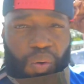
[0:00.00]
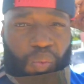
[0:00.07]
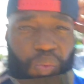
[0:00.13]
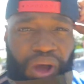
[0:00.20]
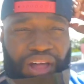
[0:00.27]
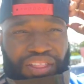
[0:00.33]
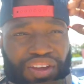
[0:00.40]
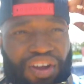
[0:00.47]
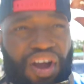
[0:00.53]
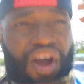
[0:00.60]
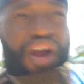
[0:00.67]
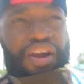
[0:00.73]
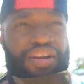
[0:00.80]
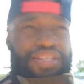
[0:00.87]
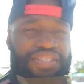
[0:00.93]
While the
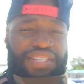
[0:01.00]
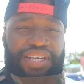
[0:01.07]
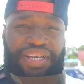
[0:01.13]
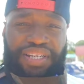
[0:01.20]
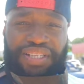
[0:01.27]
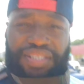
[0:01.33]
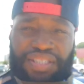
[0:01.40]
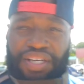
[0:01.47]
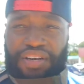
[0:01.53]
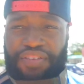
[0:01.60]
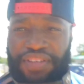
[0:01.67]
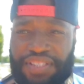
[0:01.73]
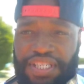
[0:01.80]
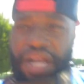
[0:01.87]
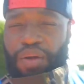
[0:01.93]
car is getting
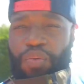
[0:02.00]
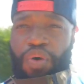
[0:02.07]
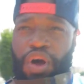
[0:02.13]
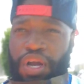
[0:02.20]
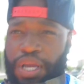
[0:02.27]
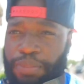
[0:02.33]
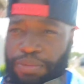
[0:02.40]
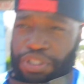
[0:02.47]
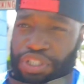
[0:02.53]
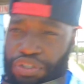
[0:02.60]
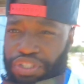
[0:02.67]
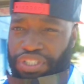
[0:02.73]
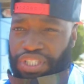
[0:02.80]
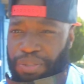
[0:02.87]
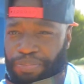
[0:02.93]
serviced, I'll walk up the
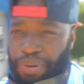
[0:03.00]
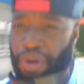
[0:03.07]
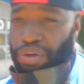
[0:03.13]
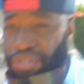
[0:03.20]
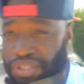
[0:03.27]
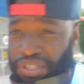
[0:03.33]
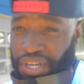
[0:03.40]
street to the post